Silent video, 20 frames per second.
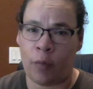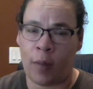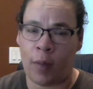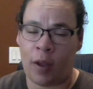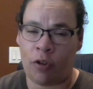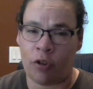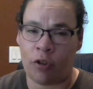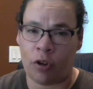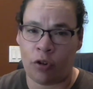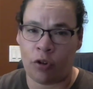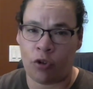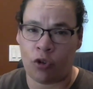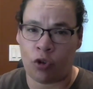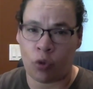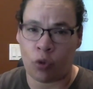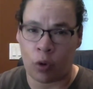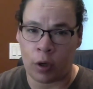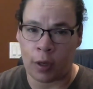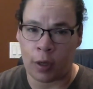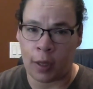or
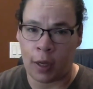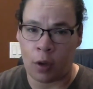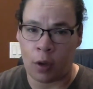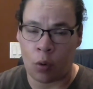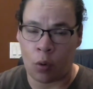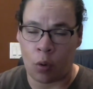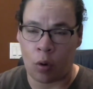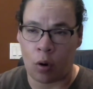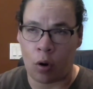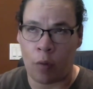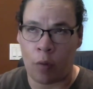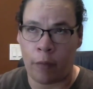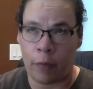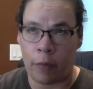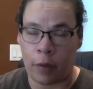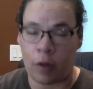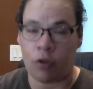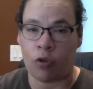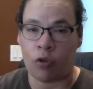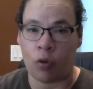hopefully shortly, but
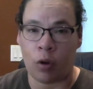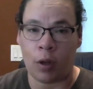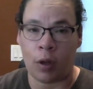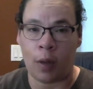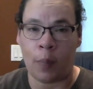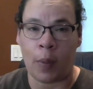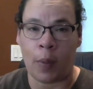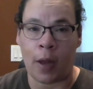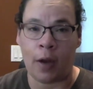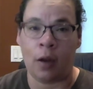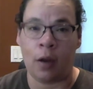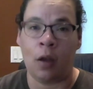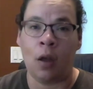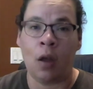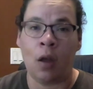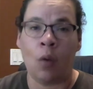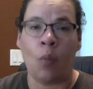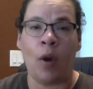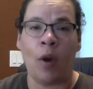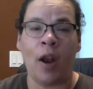whenever we have
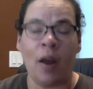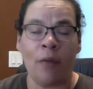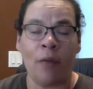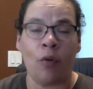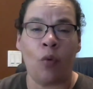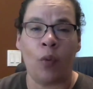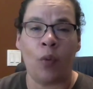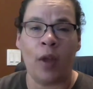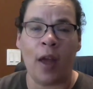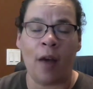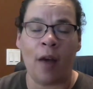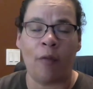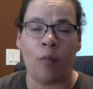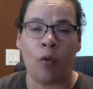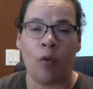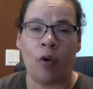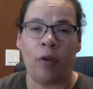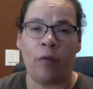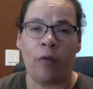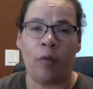more information,
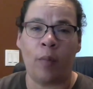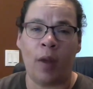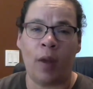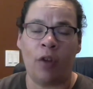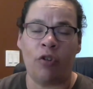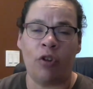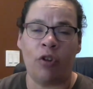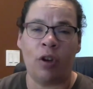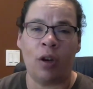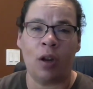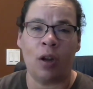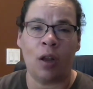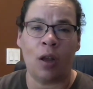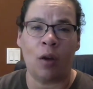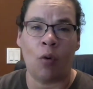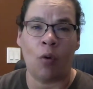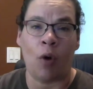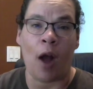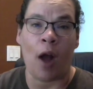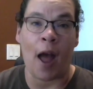or I have more
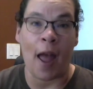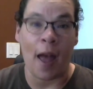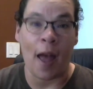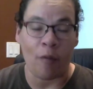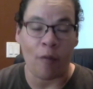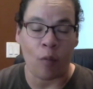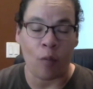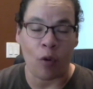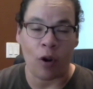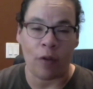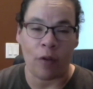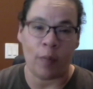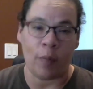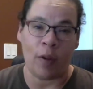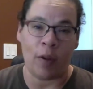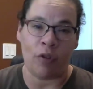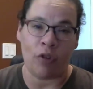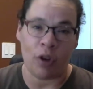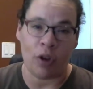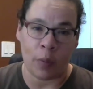information in particular,
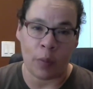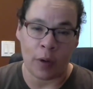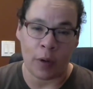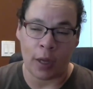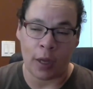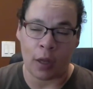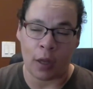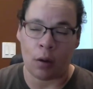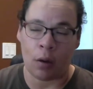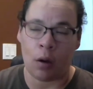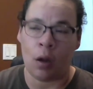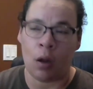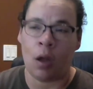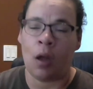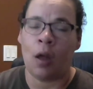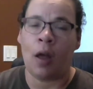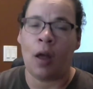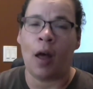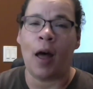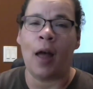I will let
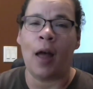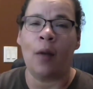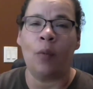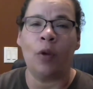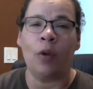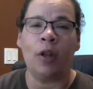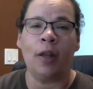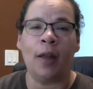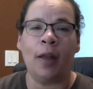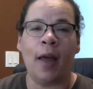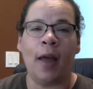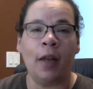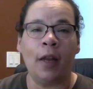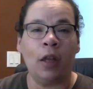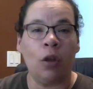you know about it.